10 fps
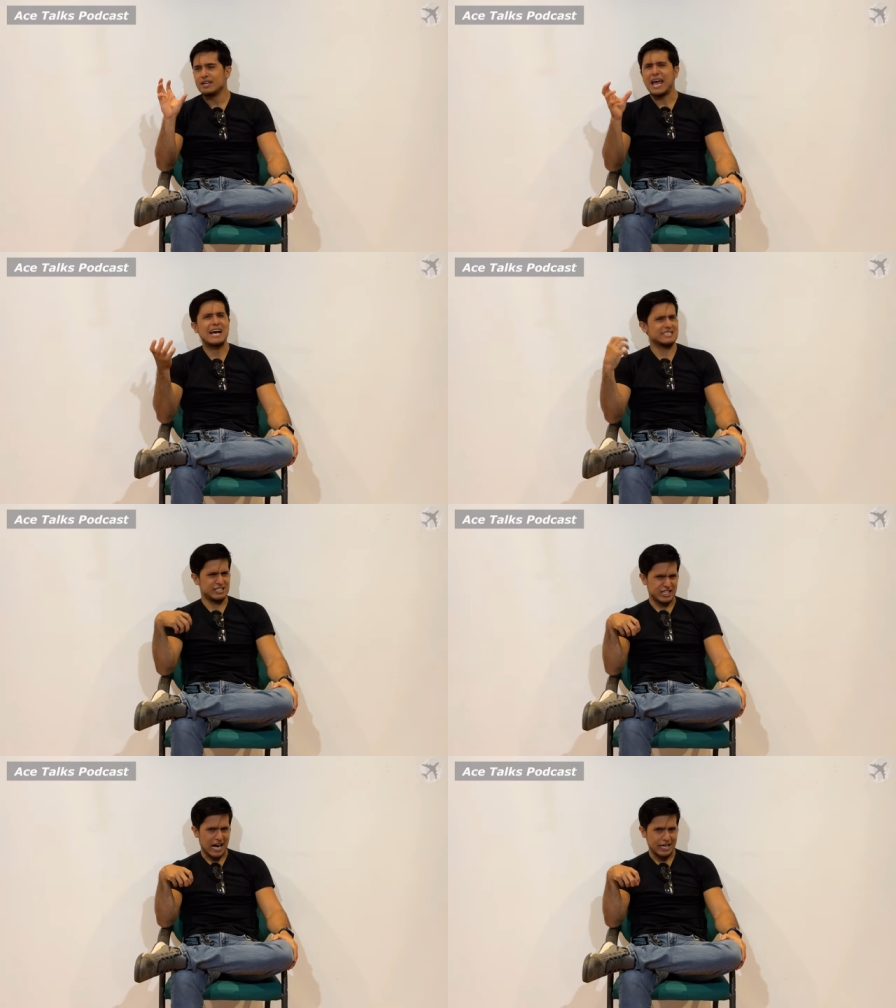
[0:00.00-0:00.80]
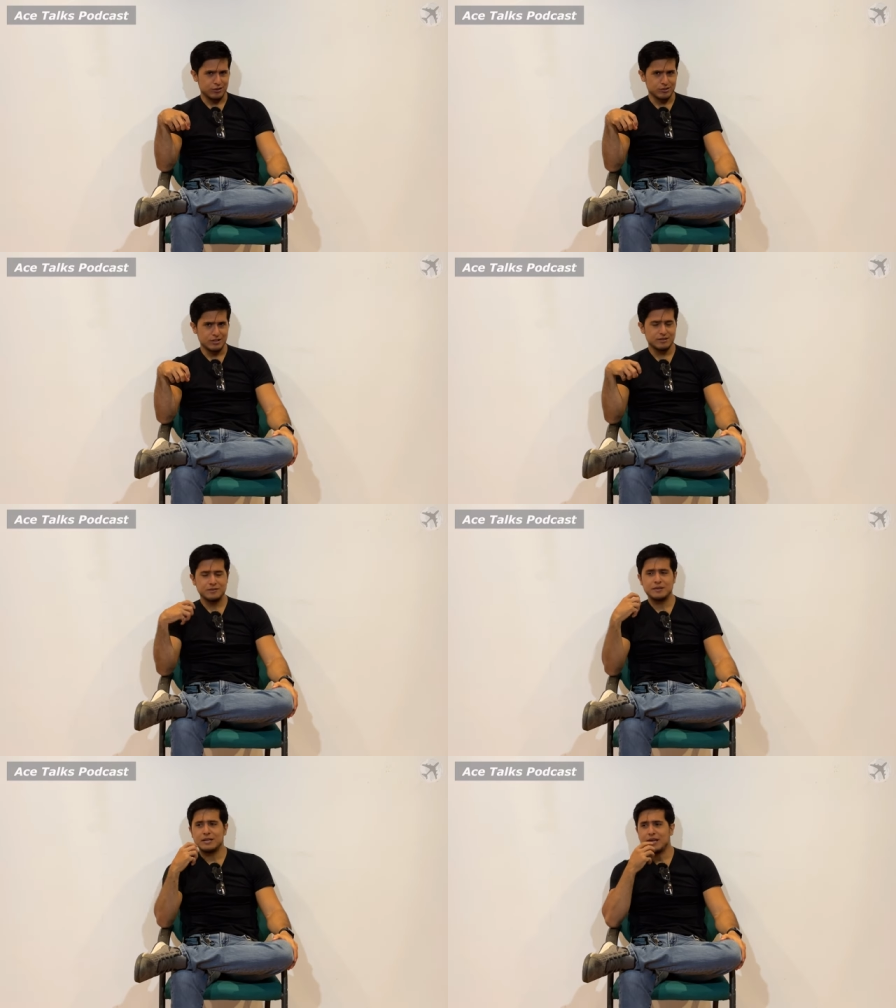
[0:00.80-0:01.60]
as a child,
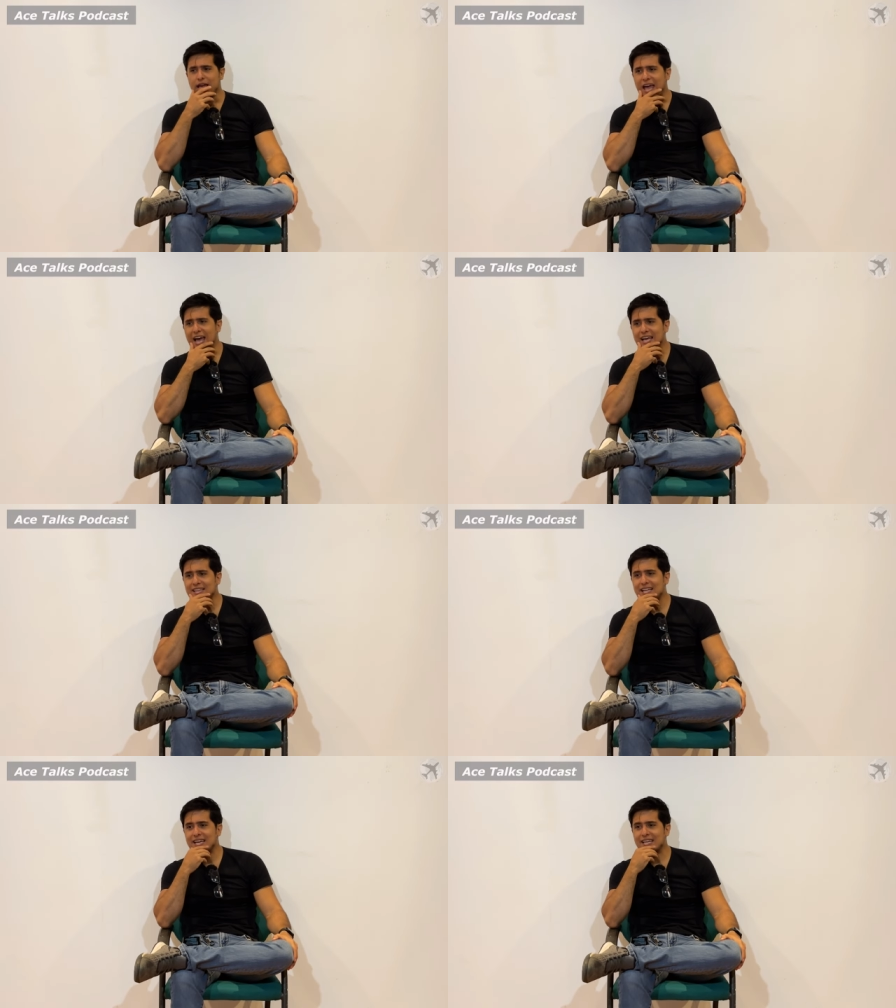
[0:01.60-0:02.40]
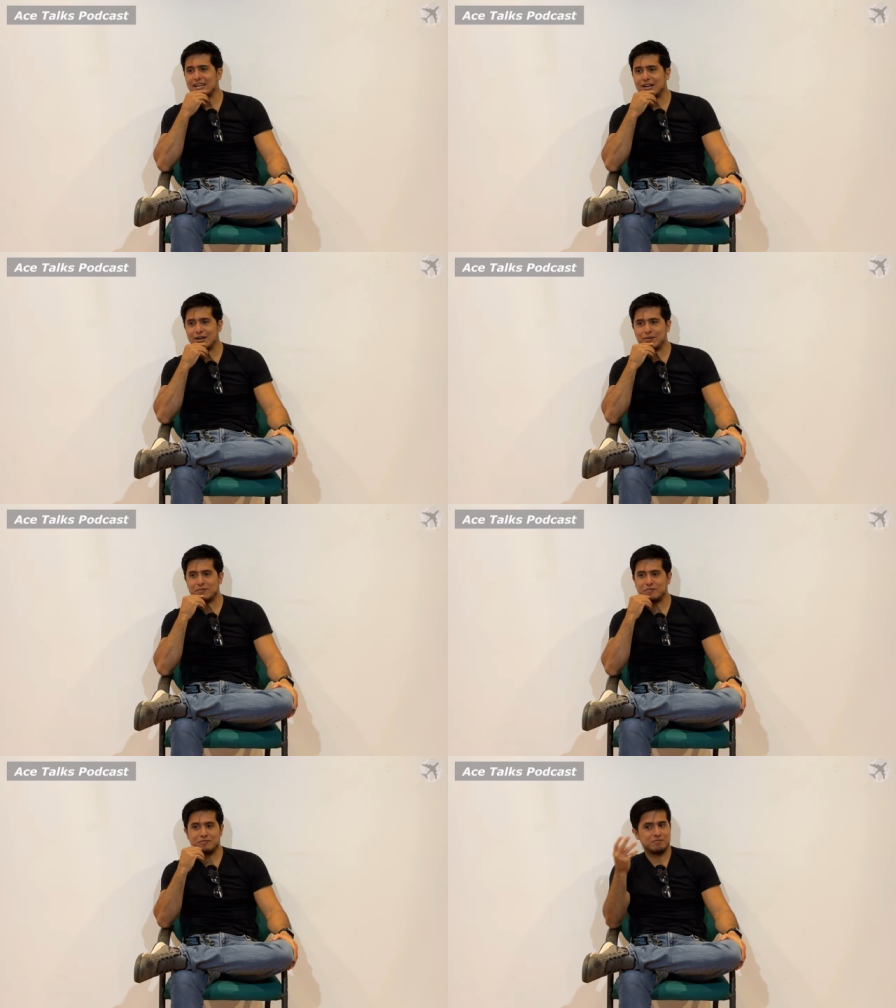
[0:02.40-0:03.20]
and like
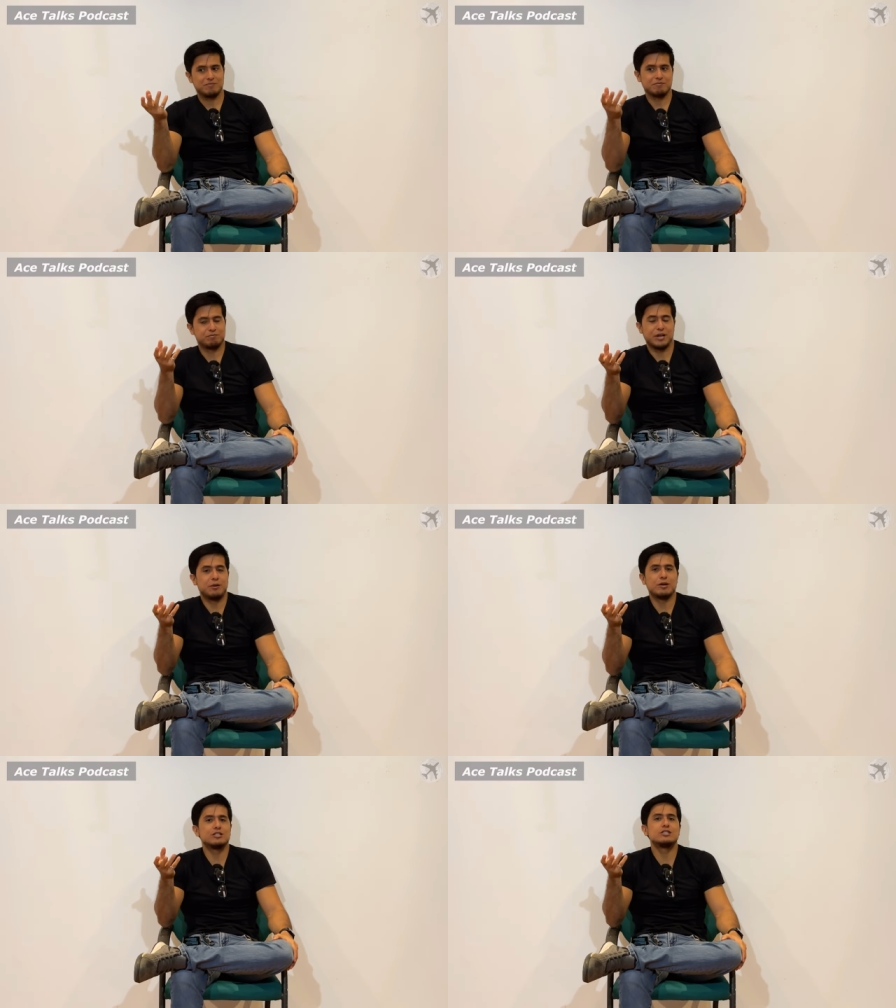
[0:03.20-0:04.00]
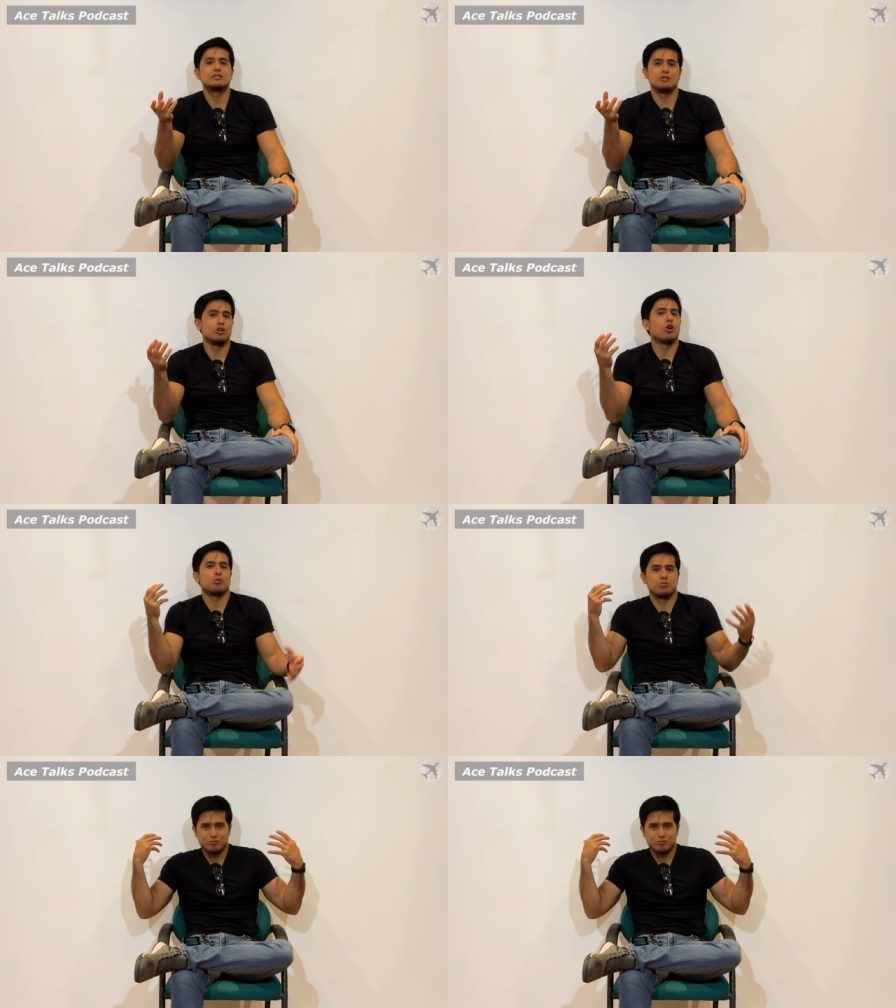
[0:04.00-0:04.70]
um, pretty much, you know,